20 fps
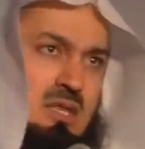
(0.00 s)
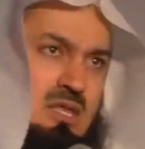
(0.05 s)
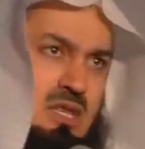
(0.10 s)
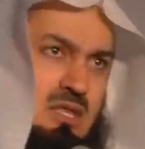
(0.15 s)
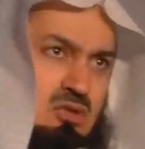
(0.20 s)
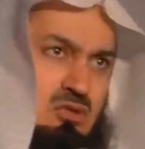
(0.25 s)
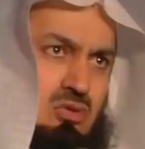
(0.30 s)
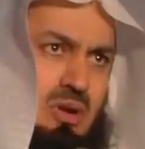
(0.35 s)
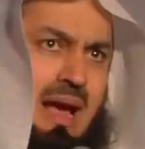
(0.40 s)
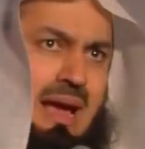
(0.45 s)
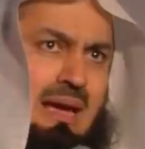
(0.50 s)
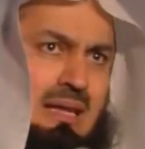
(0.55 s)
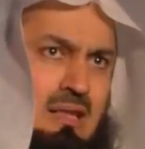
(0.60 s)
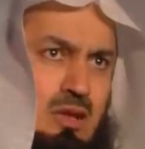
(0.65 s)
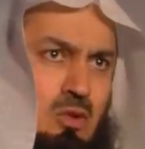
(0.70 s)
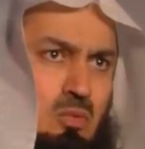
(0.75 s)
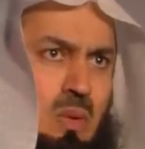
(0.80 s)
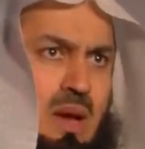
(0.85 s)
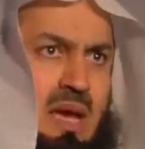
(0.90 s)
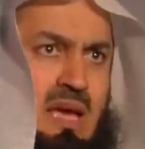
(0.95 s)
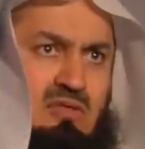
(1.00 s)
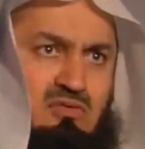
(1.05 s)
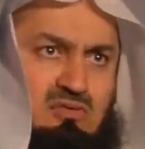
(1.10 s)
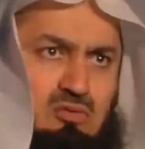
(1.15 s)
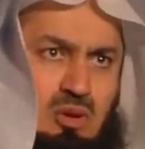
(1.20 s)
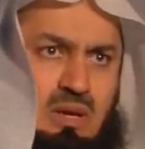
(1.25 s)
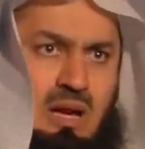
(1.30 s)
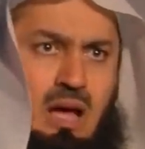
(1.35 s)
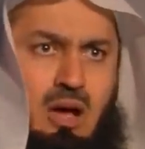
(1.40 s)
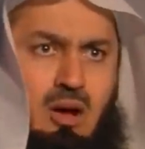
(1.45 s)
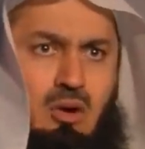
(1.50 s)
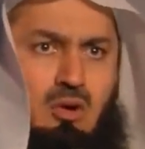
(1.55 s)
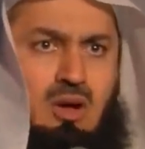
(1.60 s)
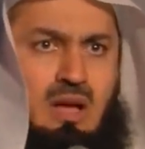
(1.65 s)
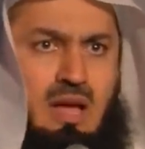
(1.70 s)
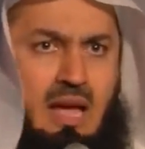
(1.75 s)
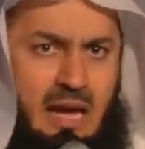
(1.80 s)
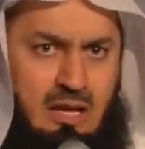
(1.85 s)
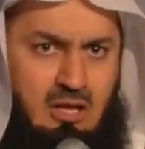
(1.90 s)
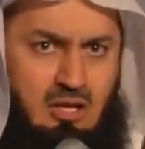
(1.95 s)
Just ride the wave for now.
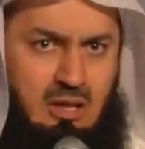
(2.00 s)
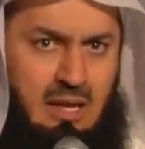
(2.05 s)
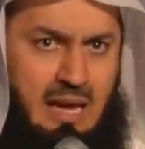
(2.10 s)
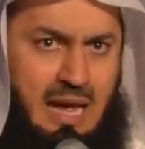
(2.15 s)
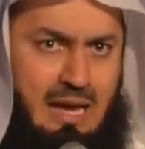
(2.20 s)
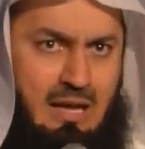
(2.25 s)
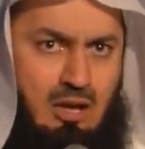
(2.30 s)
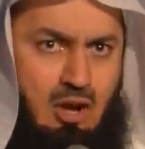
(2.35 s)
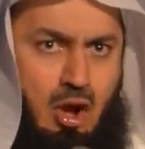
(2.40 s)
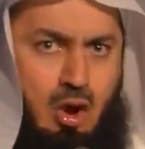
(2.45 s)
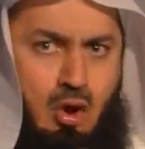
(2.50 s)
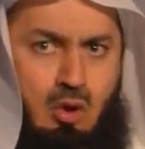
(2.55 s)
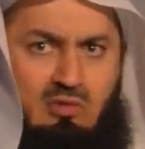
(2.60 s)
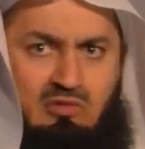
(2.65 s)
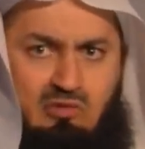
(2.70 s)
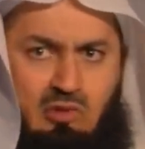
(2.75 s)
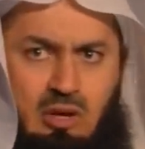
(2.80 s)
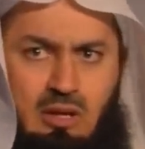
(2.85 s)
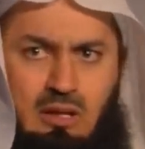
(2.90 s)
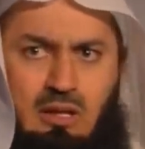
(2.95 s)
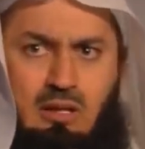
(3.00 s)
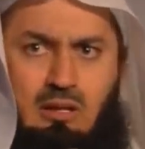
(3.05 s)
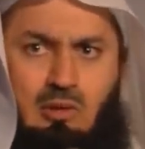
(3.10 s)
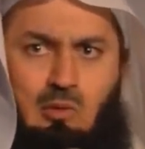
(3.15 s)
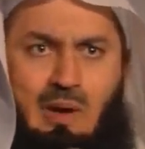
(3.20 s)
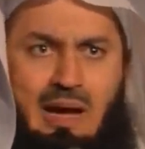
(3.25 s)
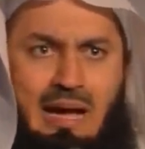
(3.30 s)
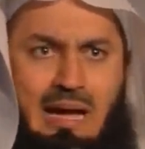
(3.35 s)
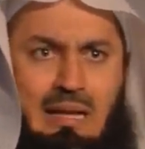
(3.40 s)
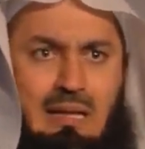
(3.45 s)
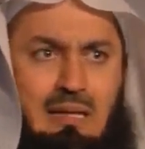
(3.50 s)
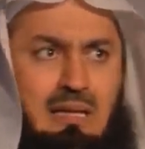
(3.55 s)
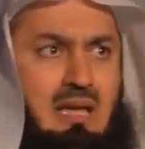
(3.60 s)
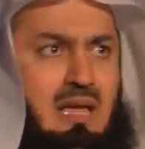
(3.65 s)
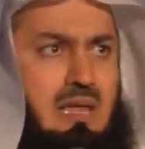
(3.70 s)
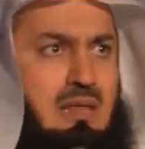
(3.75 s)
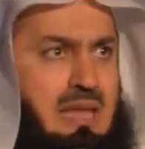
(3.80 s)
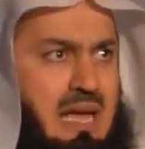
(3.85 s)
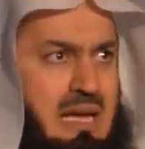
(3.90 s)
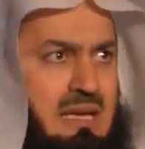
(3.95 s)
And you lay low for a little while.
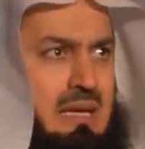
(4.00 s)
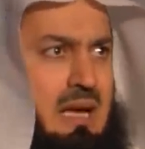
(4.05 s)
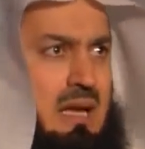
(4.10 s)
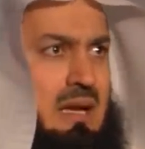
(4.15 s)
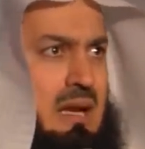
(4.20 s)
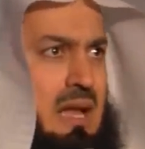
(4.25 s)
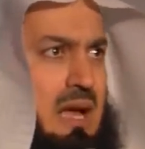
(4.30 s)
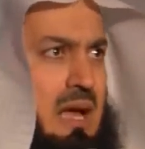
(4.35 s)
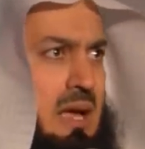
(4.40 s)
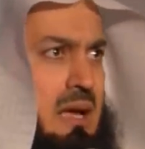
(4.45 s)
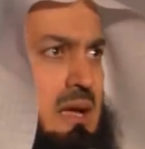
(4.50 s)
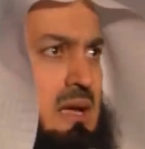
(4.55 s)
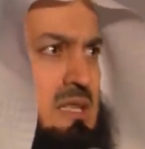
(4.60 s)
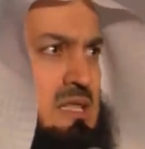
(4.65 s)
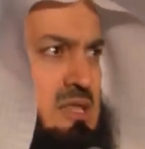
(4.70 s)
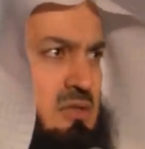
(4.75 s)
Thank Allah.